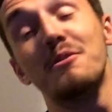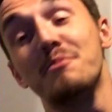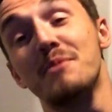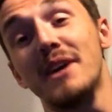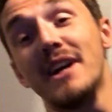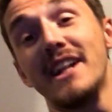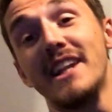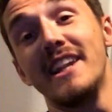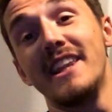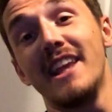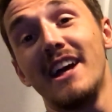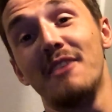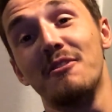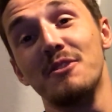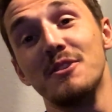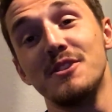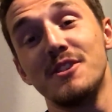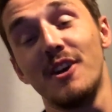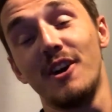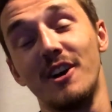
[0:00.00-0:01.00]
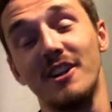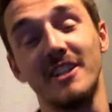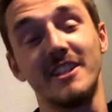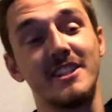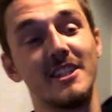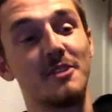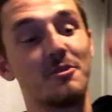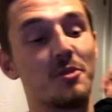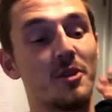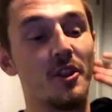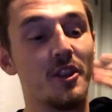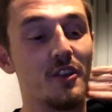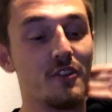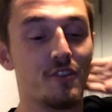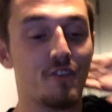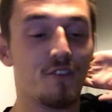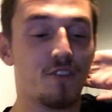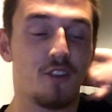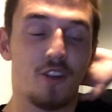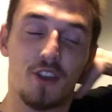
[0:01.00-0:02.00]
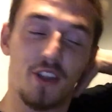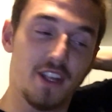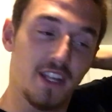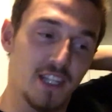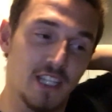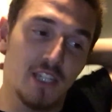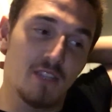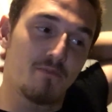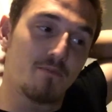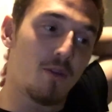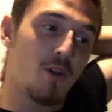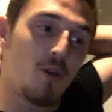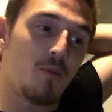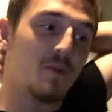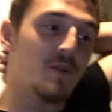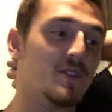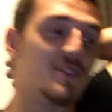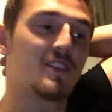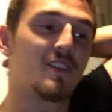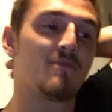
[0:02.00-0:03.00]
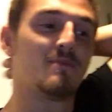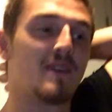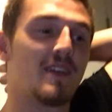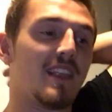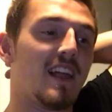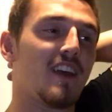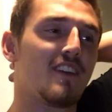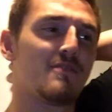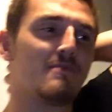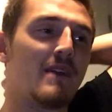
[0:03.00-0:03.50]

Man, that was honestly one of the funniest moments of my life.